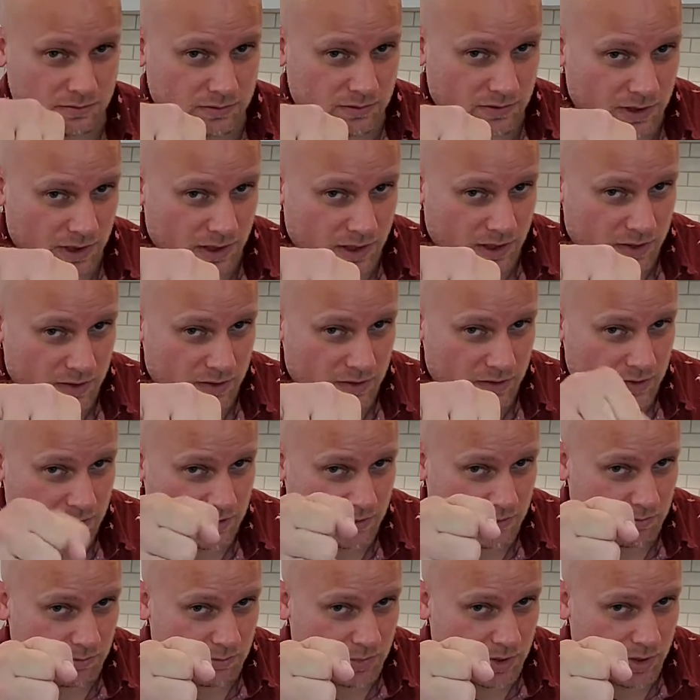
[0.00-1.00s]
Nux,
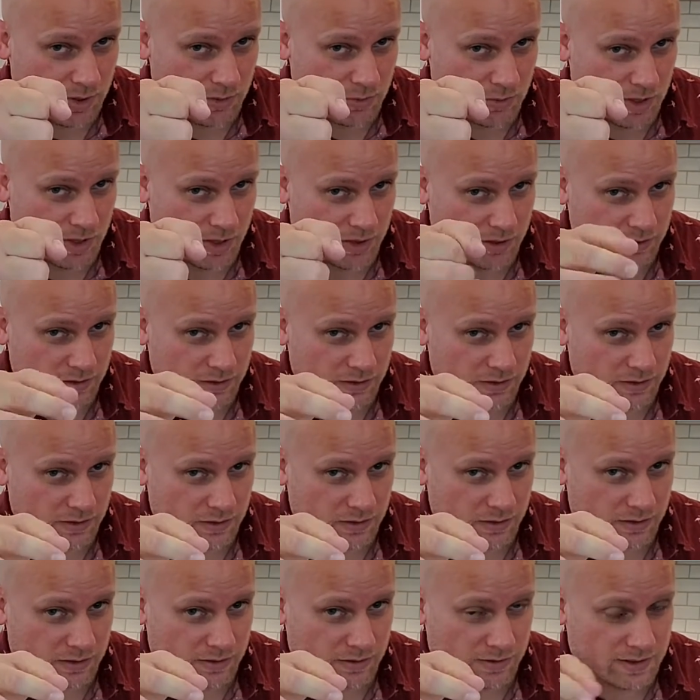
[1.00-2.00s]
beer mug,
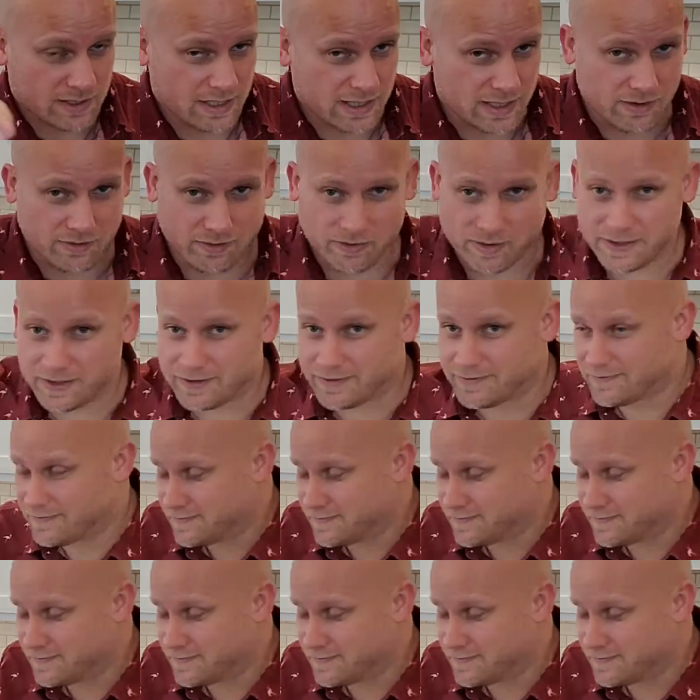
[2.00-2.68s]
daiquiri.